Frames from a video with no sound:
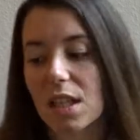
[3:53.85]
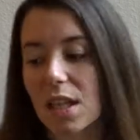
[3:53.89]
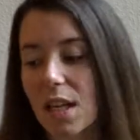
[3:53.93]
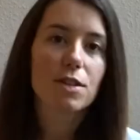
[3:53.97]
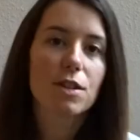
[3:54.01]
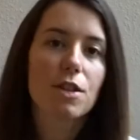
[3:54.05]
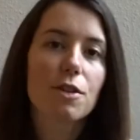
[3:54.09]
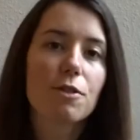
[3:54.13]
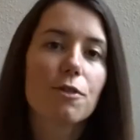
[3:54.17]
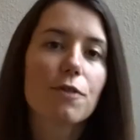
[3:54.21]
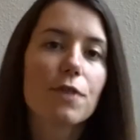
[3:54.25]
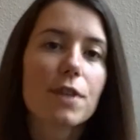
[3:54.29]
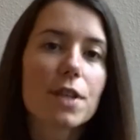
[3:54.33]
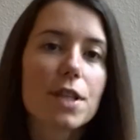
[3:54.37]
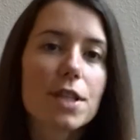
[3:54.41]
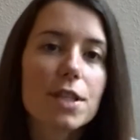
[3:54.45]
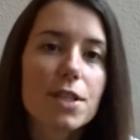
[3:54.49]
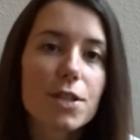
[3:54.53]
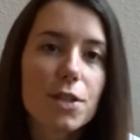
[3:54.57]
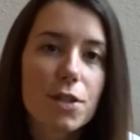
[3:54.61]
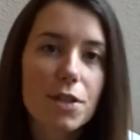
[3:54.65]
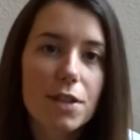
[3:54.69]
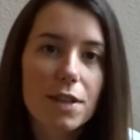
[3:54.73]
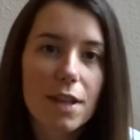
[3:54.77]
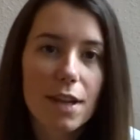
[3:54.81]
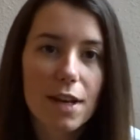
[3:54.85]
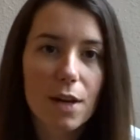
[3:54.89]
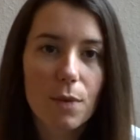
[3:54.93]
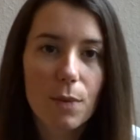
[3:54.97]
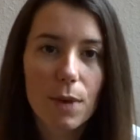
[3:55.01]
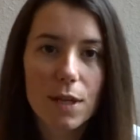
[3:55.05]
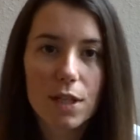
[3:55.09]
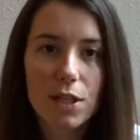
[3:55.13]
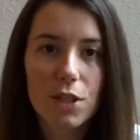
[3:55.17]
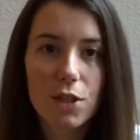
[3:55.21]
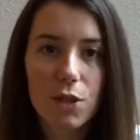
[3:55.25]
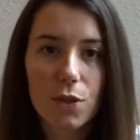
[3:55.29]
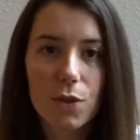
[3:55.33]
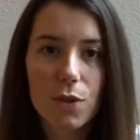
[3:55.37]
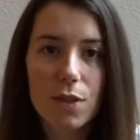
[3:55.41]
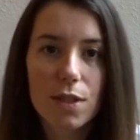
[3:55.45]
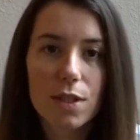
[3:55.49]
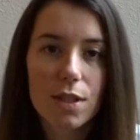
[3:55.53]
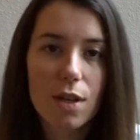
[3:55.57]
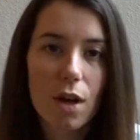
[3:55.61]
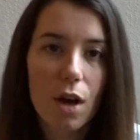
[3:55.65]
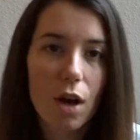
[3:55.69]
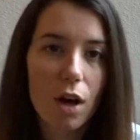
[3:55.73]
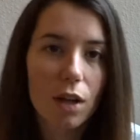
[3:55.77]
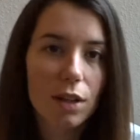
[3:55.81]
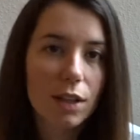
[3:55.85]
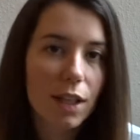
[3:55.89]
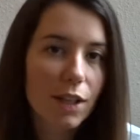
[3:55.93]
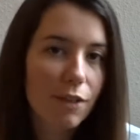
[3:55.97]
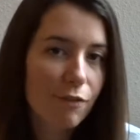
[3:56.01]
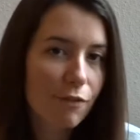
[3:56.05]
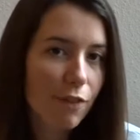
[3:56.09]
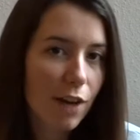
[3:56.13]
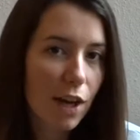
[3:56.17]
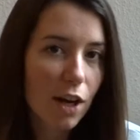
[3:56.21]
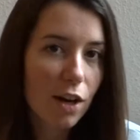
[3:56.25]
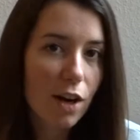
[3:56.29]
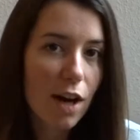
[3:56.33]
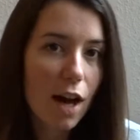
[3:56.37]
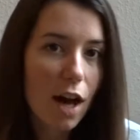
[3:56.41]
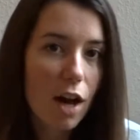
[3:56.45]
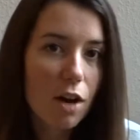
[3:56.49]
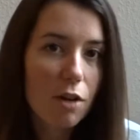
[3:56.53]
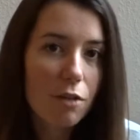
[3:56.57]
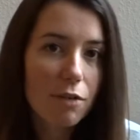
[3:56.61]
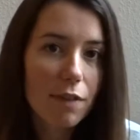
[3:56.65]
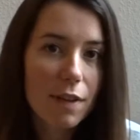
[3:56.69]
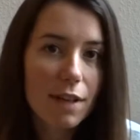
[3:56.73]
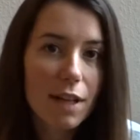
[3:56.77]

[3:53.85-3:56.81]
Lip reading: The first store that I went to is called Verkauf,